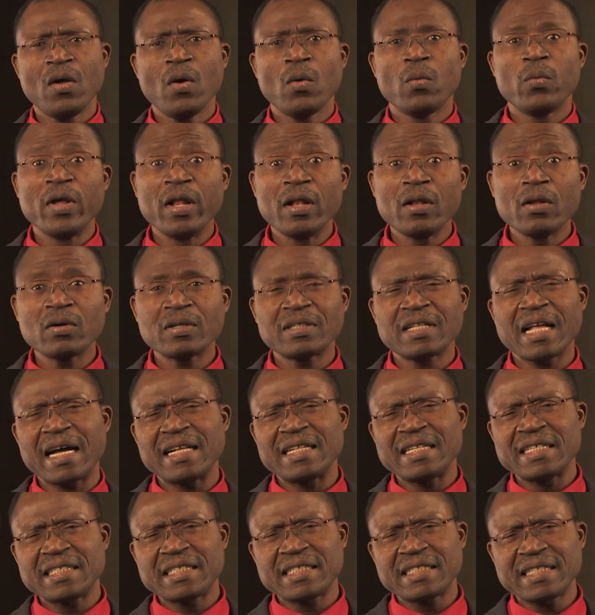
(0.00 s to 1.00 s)
We looked
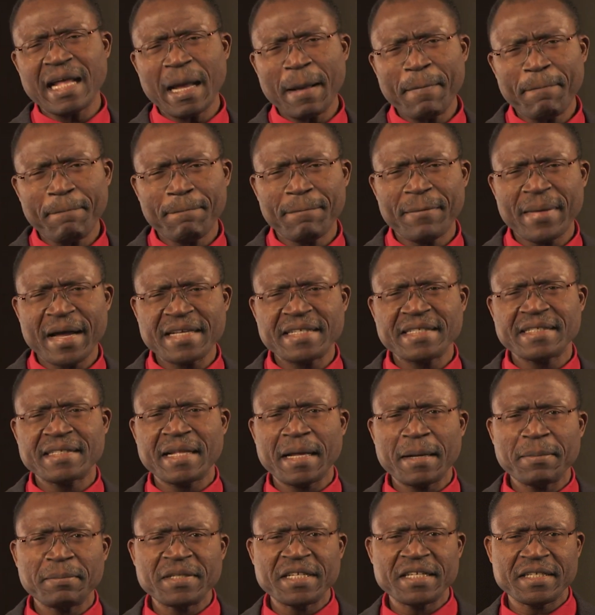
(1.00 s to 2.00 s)
at the
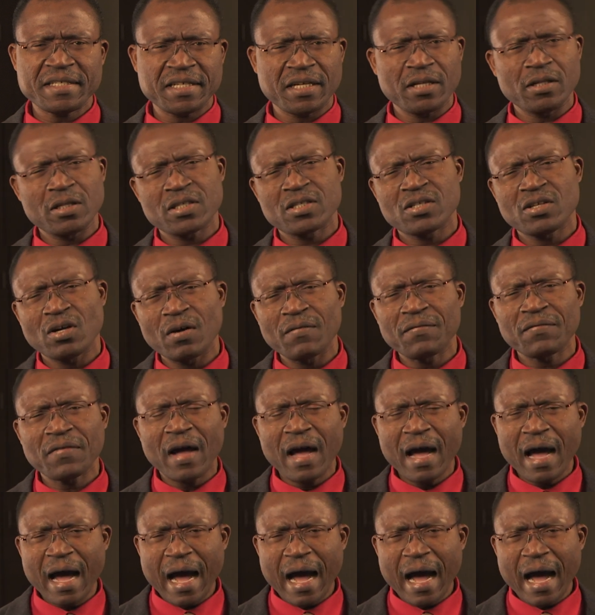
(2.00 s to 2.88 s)
step-by-step details of